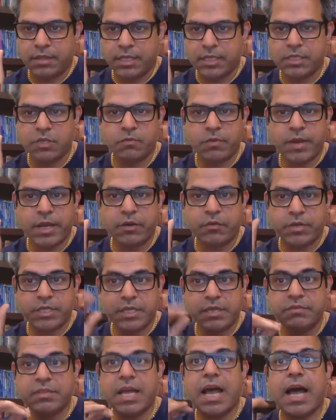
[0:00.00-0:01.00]
This is why it
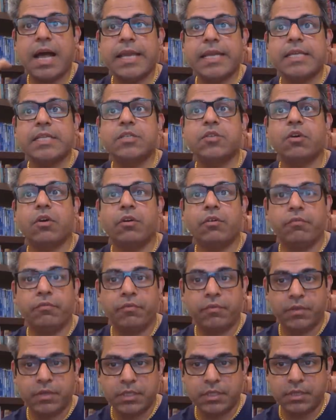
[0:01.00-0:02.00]
receives the highest of
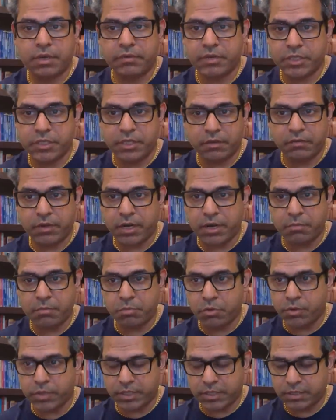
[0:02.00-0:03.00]

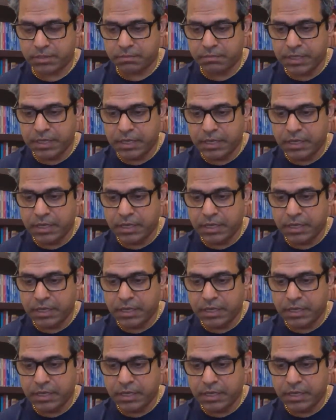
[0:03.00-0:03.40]
Sarvashtakvarga points.